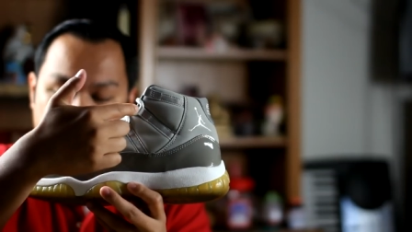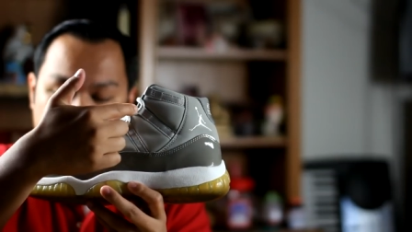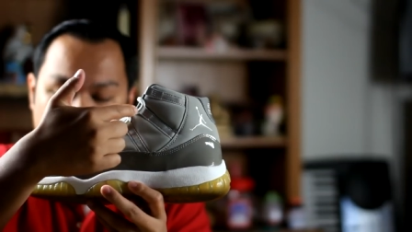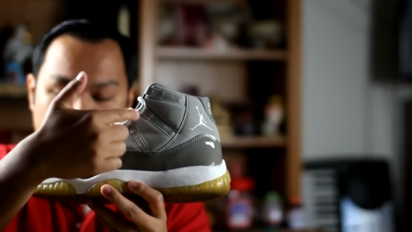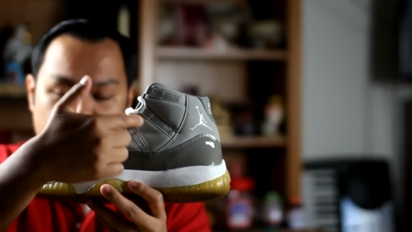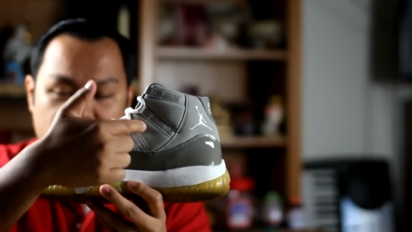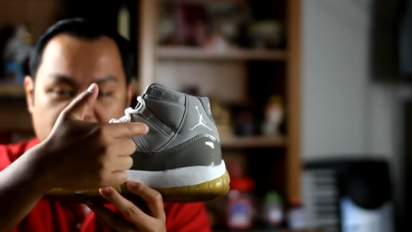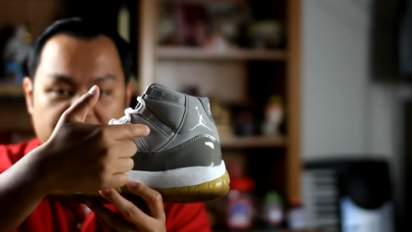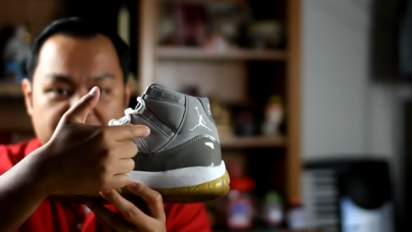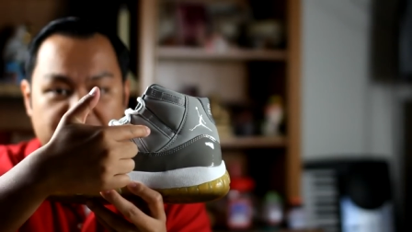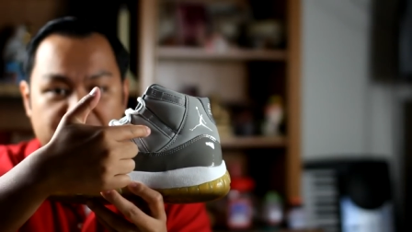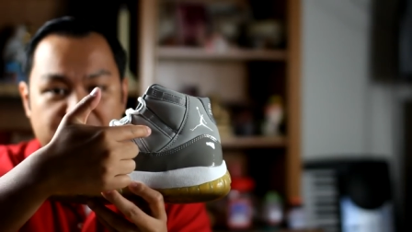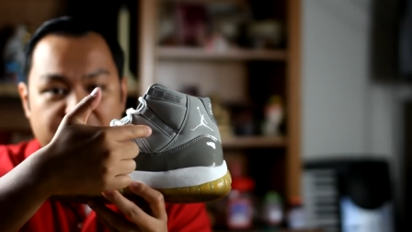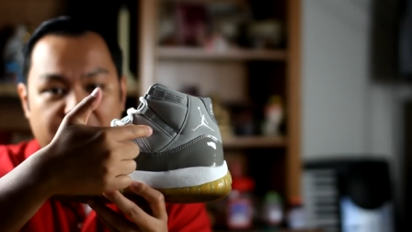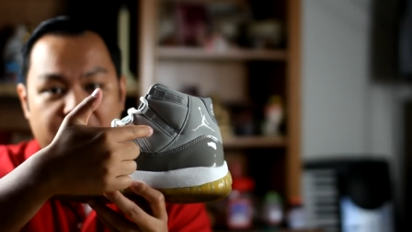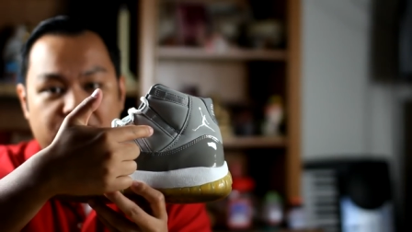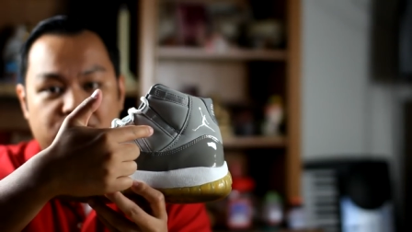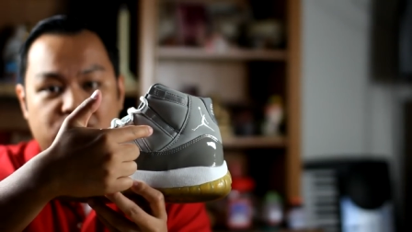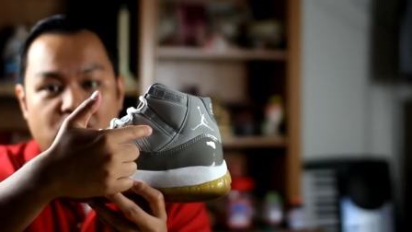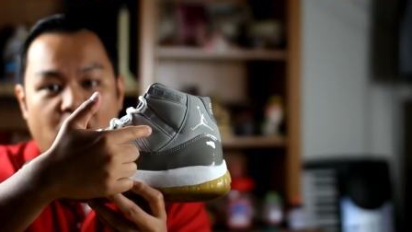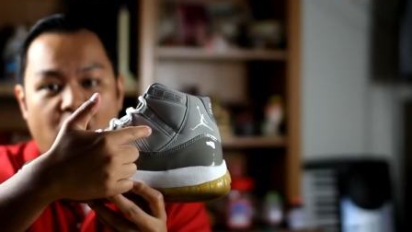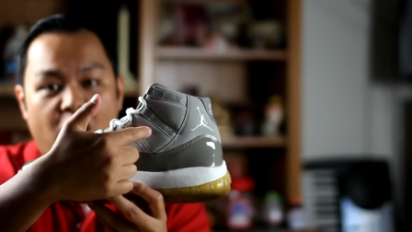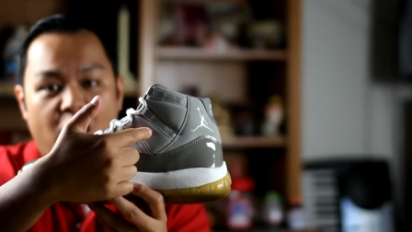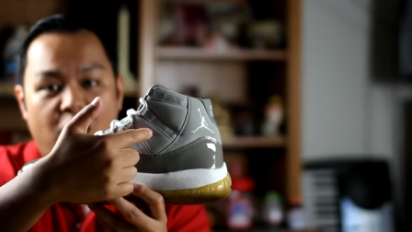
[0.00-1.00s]
jean
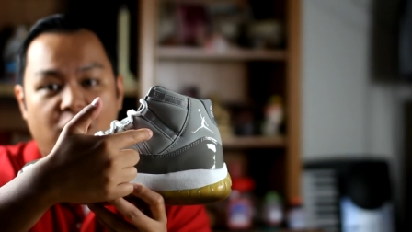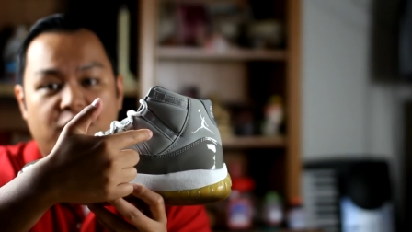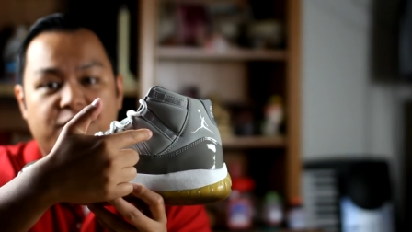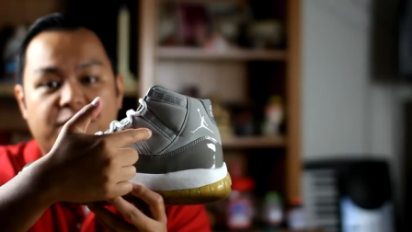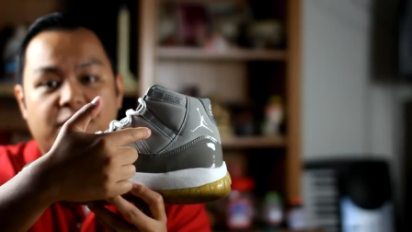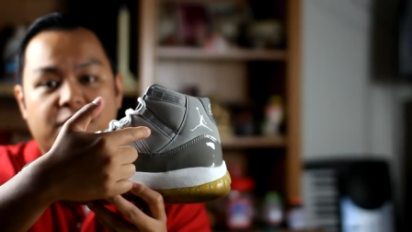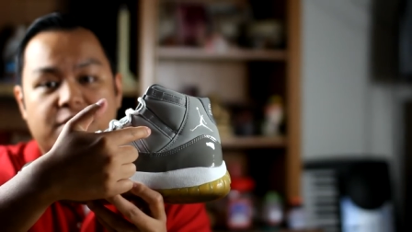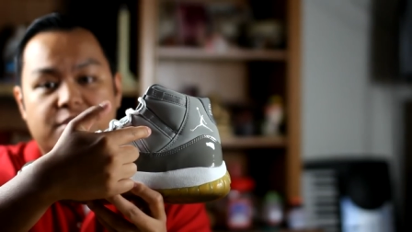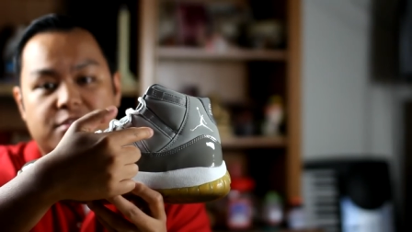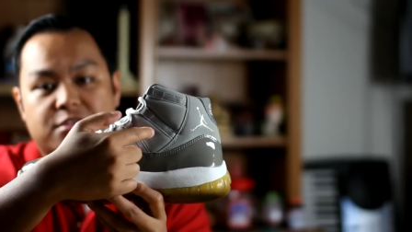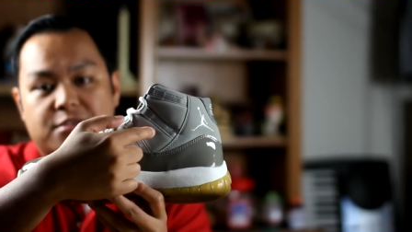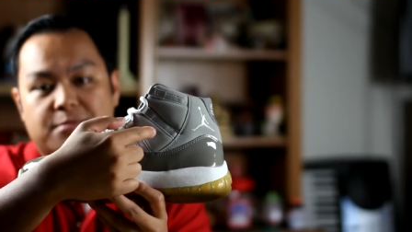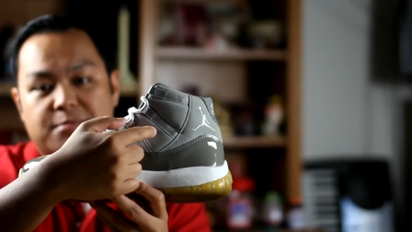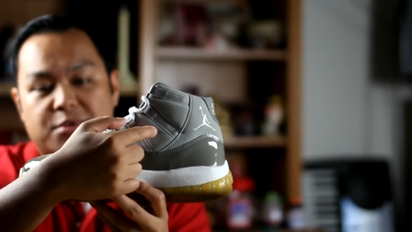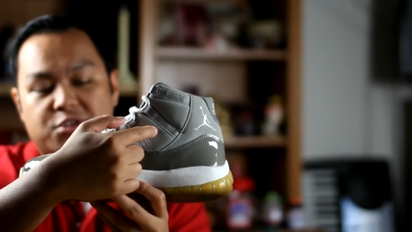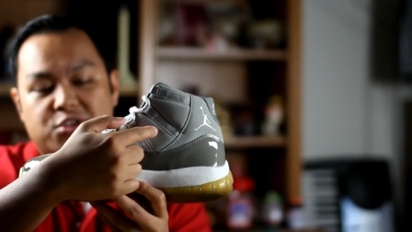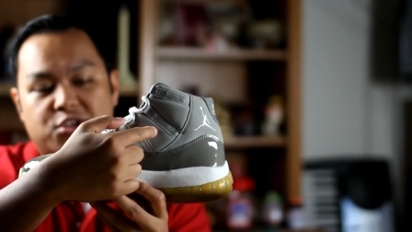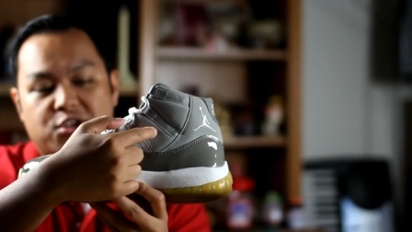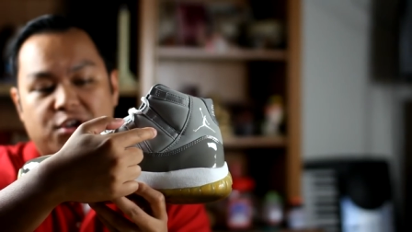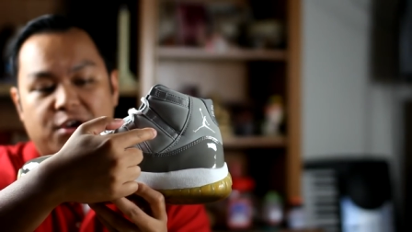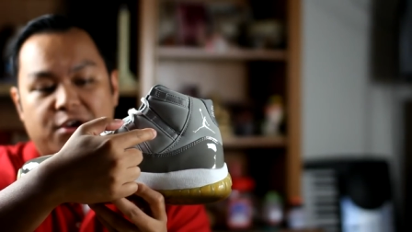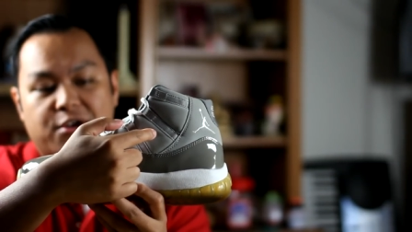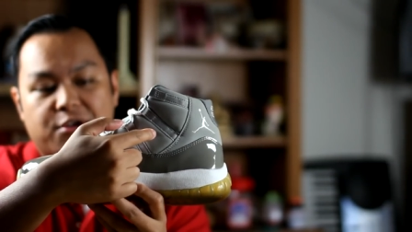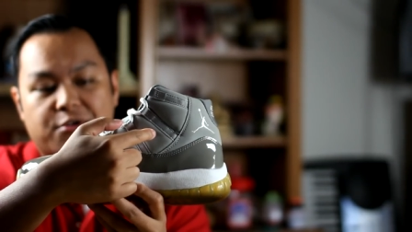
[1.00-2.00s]
stains off the
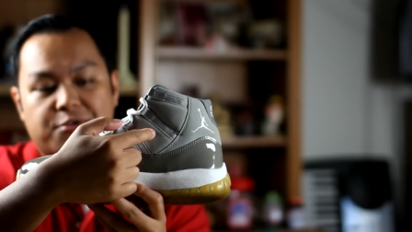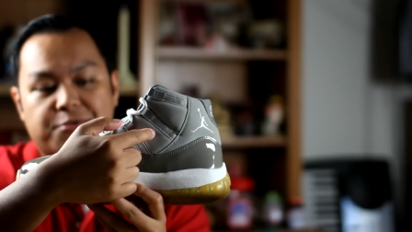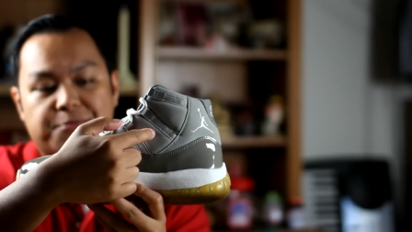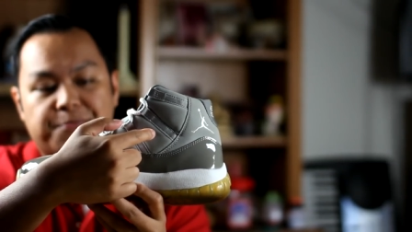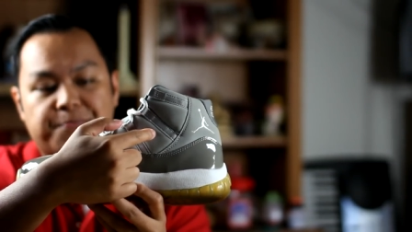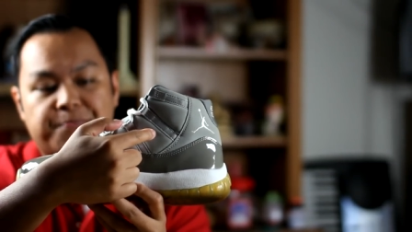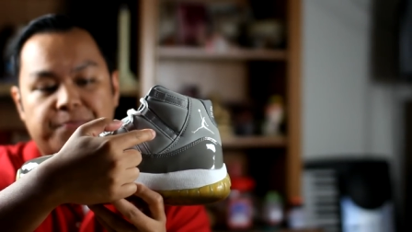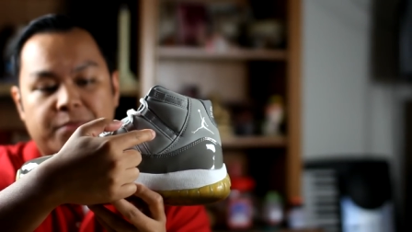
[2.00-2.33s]
material.